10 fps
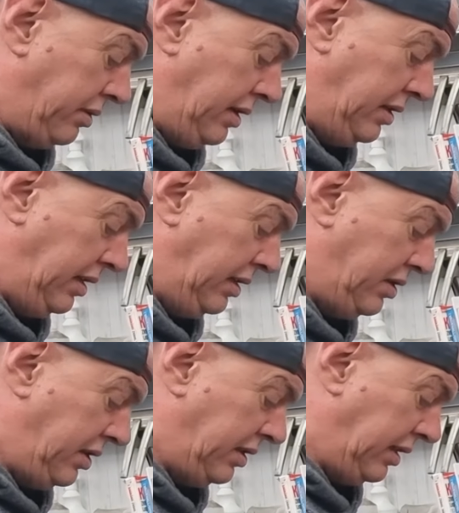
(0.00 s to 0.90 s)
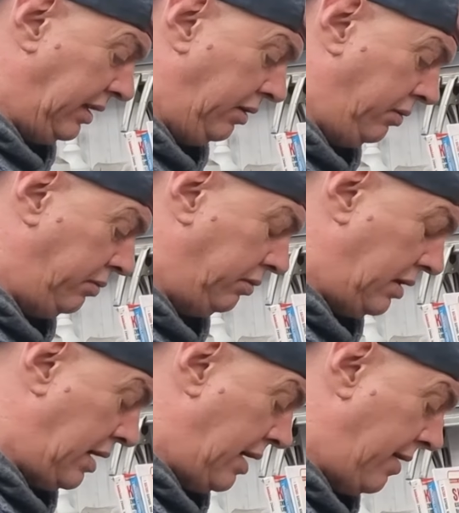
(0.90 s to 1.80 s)
This is just a little.
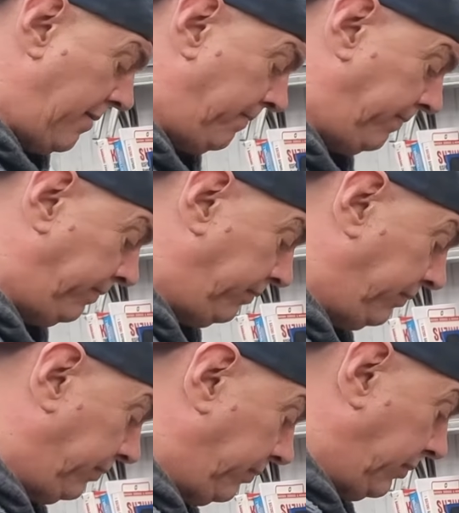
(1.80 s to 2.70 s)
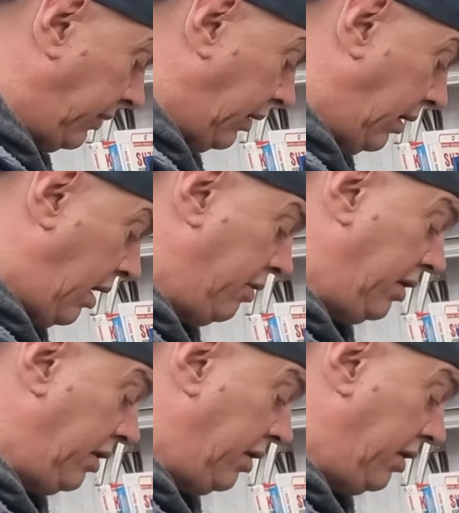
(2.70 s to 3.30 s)
I'm